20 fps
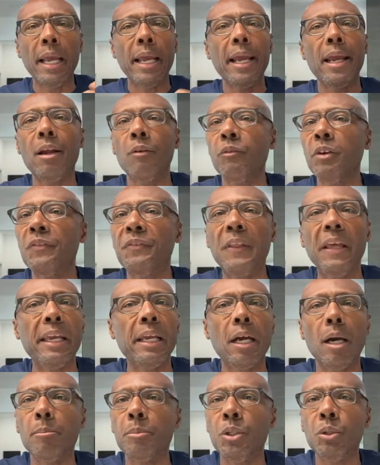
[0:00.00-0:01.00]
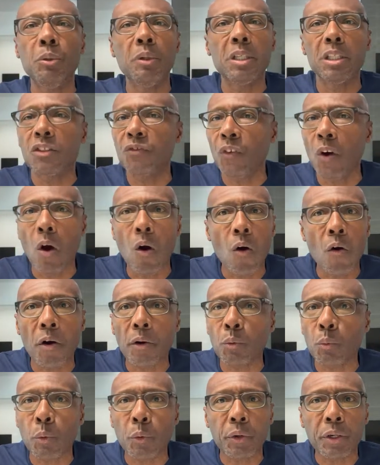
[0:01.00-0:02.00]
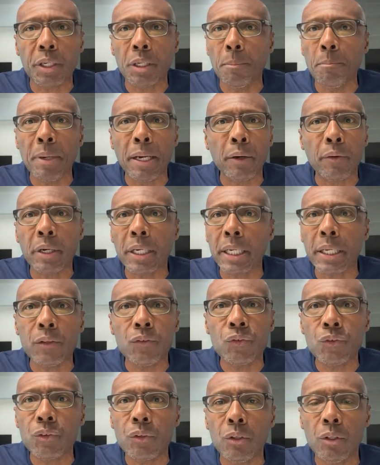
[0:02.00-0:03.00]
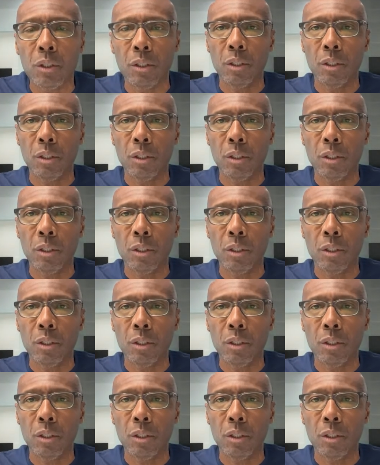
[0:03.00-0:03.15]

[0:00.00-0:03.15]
Everything I'm doing is for hardworking Americans.